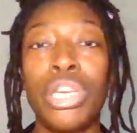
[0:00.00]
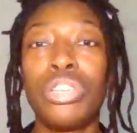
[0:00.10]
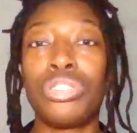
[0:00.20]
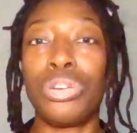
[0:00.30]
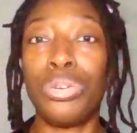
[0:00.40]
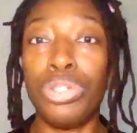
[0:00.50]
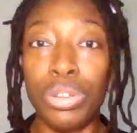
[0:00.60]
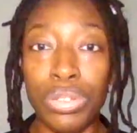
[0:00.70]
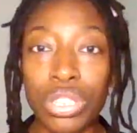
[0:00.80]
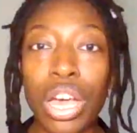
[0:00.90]
So
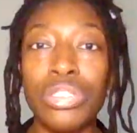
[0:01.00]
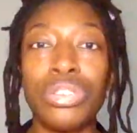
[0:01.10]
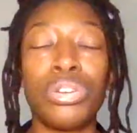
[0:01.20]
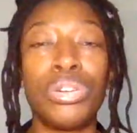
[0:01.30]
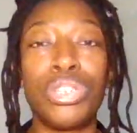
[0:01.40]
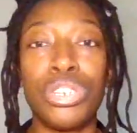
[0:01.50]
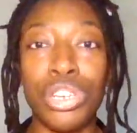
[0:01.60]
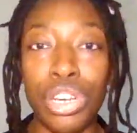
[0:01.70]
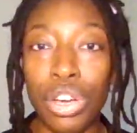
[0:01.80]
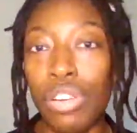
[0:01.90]
those socks are going to
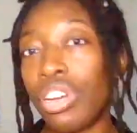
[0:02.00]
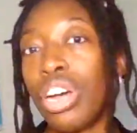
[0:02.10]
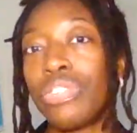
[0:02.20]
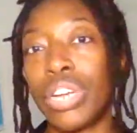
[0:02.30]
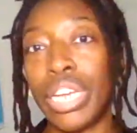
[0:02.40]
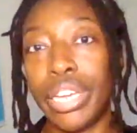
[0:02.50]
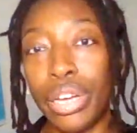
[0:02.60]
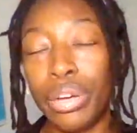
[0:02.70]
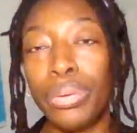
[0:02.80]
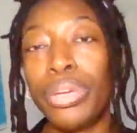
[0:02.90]
cover and
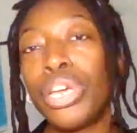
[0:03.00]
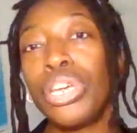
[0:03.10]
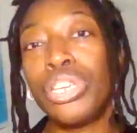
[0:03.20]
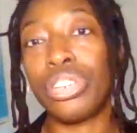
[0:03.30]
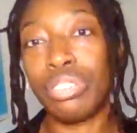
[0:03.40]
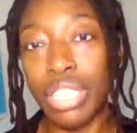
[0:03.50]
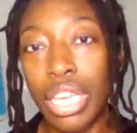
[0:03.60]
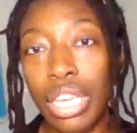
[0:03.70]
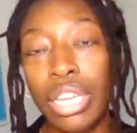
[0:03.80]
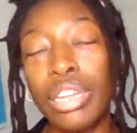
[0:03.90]
coat your
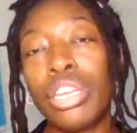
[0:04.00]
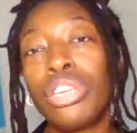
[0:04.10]
skin.